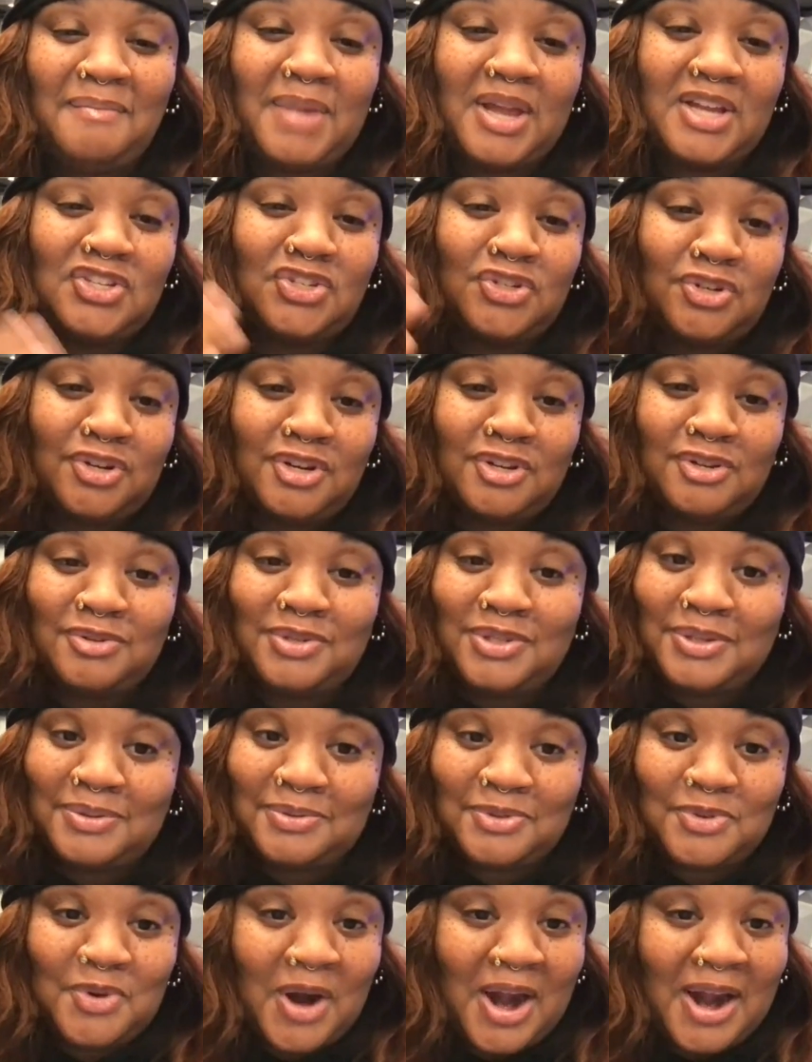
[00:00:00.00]
Make sure you
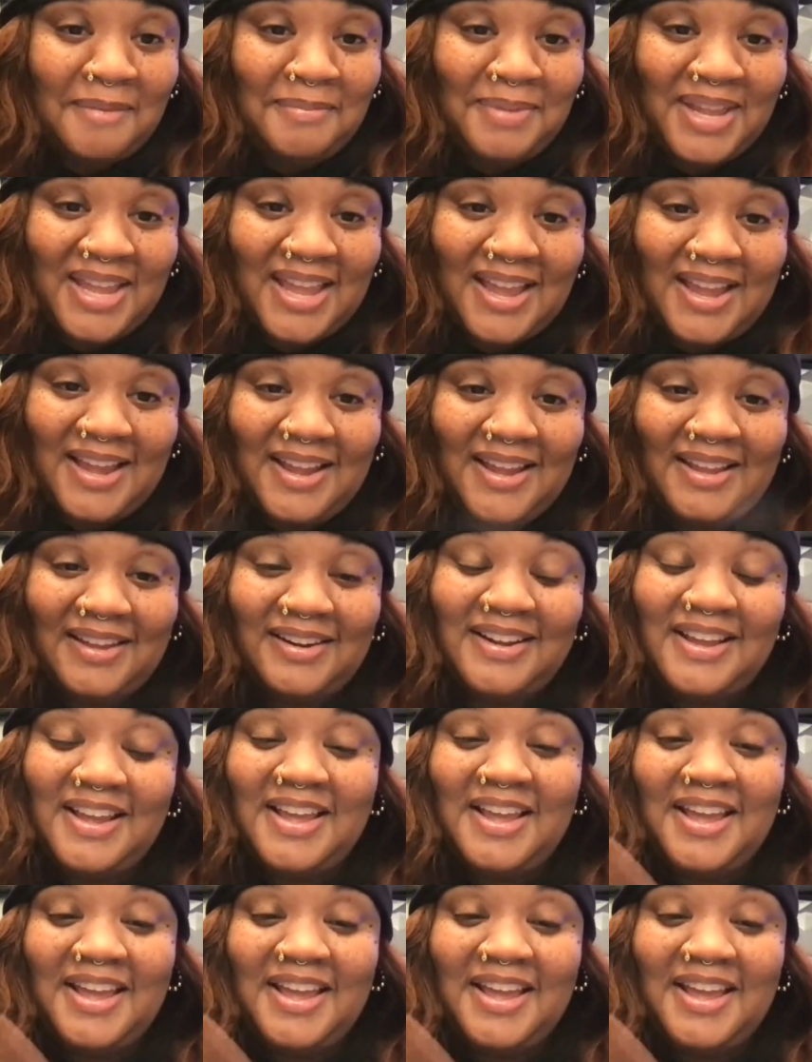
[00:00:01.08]
subscribe again